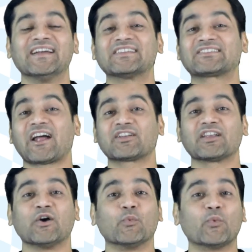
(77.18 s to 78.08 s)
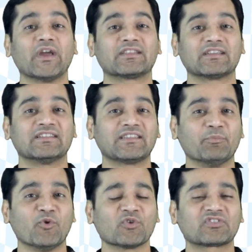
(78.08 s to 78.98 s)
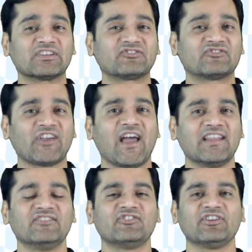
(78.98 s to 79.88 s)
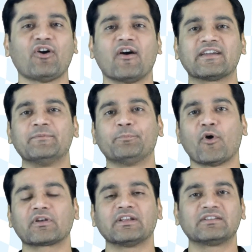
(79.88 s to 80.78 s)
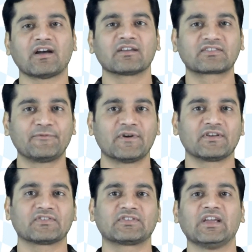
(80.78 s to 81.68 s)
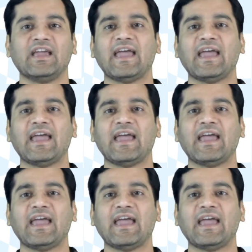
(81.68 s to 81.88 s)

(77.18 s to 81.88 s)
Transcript: Start with the most challenging or important task first,